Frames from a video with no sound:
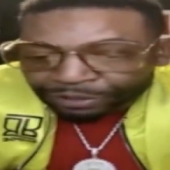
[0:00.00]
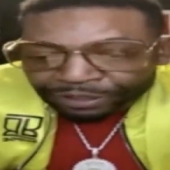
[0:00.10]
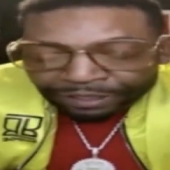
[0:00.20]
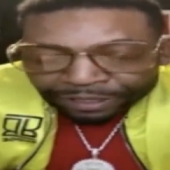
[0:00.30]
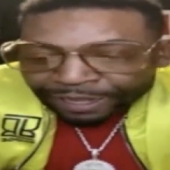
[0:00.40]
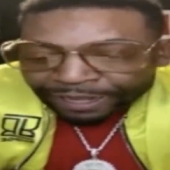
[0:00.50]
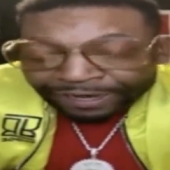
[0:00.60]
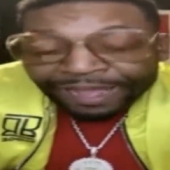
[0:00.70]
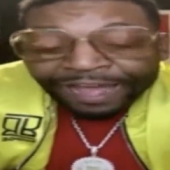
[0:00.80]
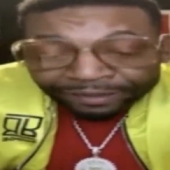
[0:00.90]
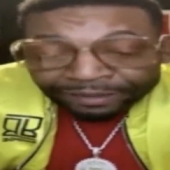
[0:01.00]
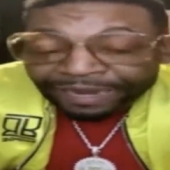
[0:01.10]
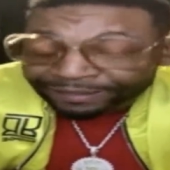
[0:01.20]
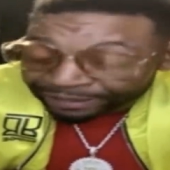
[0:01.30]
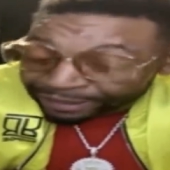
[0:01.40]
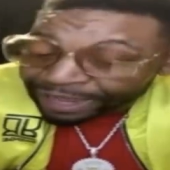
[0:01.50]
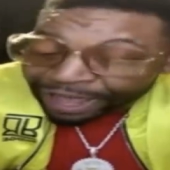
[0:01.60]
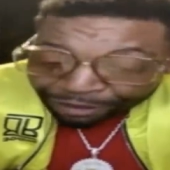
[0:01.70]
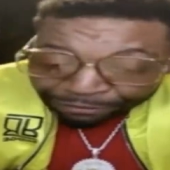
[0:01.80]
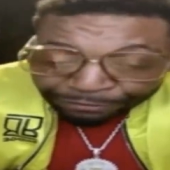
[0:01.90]
and I did
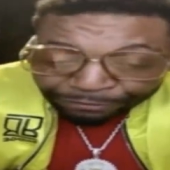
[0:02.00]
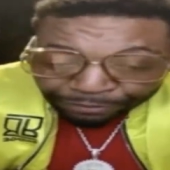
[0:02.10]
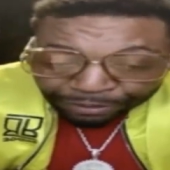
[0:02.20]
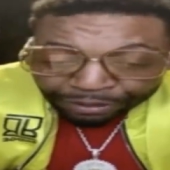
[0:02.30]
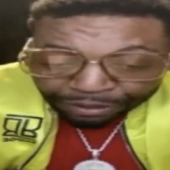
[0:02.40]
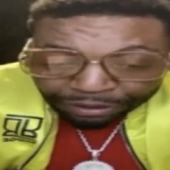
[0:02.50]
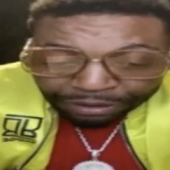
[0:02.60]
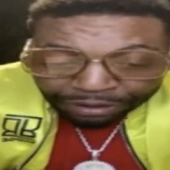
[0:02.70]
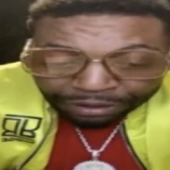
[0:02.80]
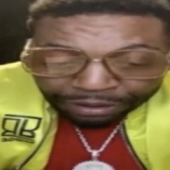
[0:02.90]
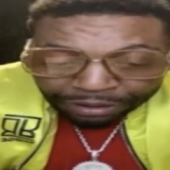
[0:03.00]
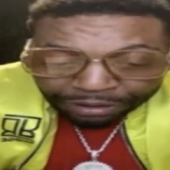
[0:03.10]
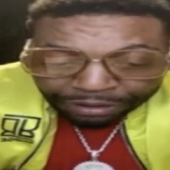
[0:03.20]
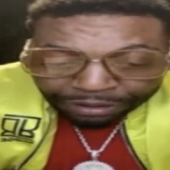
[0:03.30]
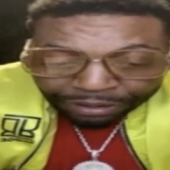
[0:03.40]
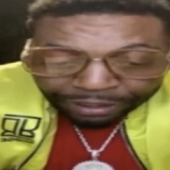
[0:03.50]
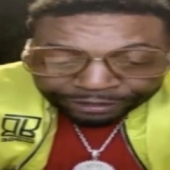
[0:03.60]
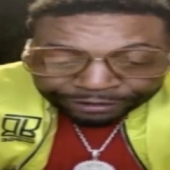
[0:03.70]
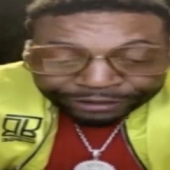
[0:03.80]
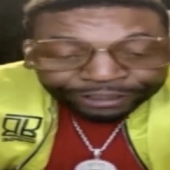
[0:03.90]
have
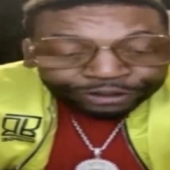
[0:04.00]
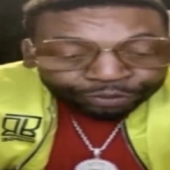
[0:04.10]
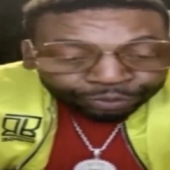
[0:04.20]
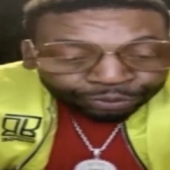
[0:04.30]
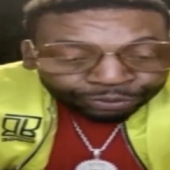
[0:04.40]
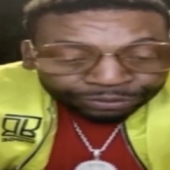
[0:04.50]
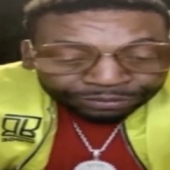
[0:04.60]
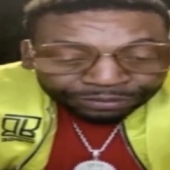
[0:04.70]
a sexual